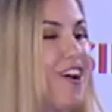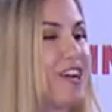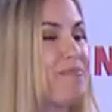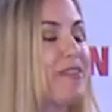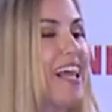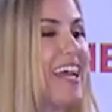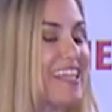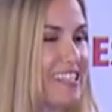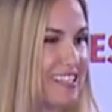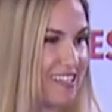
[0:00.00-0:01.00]
on
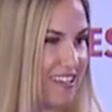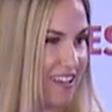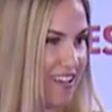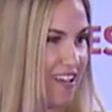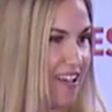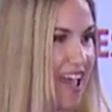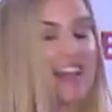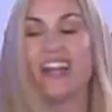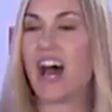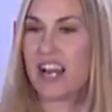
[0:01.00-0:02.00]
compliance
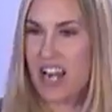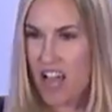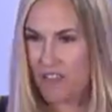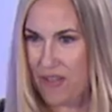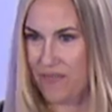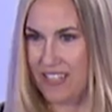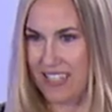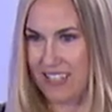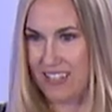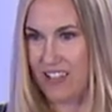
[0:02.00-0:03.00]
and not enough
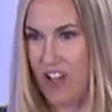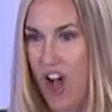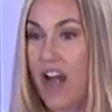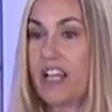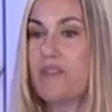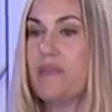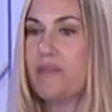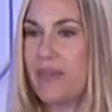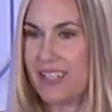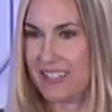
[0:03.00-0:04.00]
emphasis on
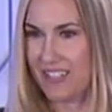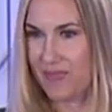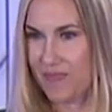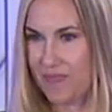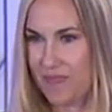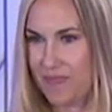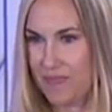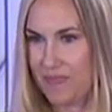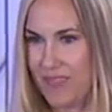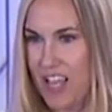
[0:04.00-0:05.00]
commitment.
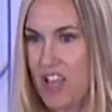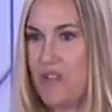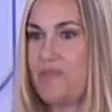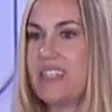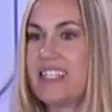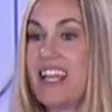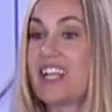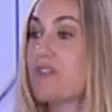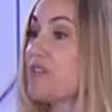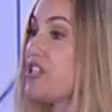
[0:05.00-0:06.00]

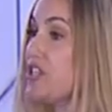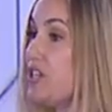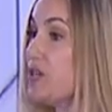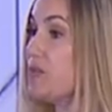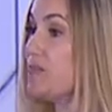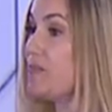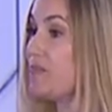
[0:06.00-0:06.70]
Mistake number 2,